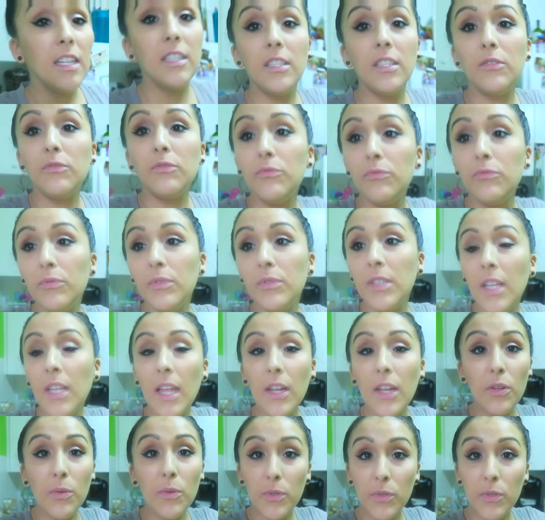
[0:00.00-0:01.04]
Just really,
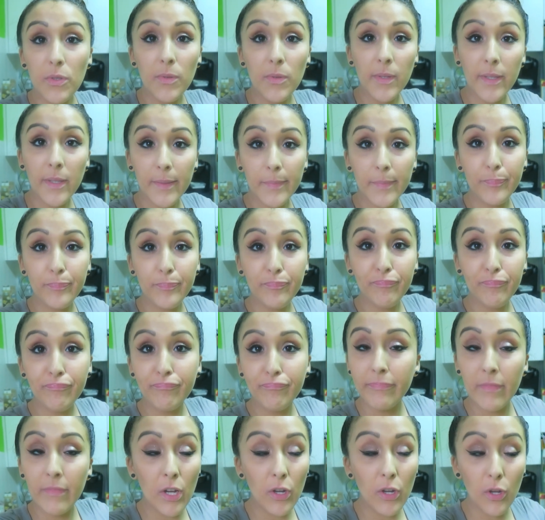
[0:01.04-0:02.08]
I don't know what's wrong with him.
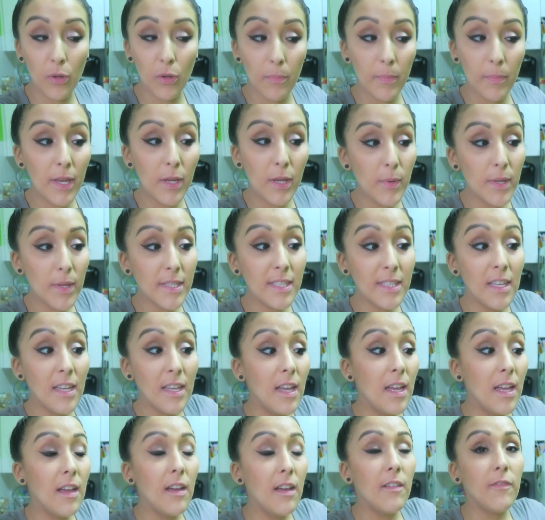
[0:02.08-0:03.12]
I don't know. But anyways,
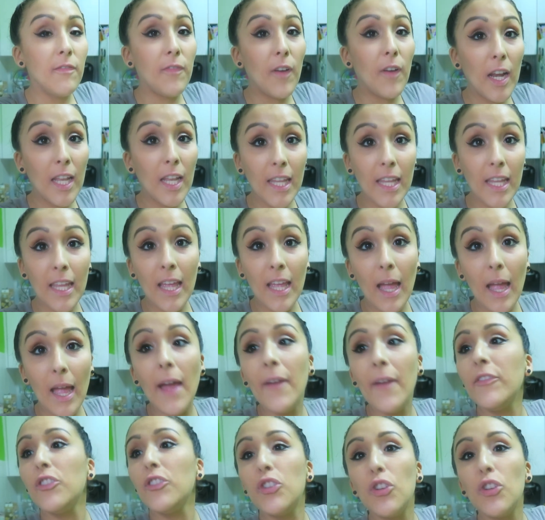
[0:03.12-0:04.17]
finally I
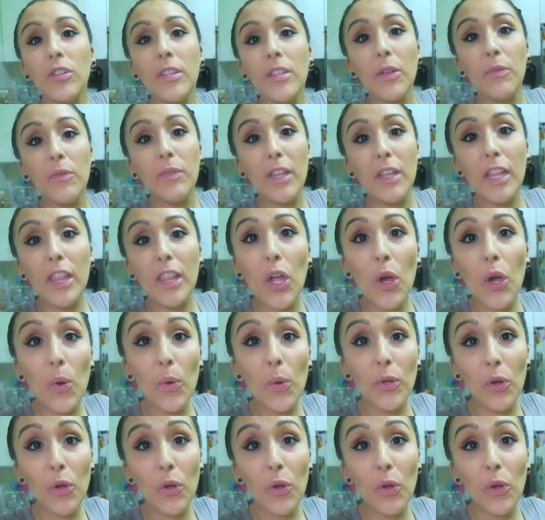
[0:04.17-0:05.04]
have to talk like really low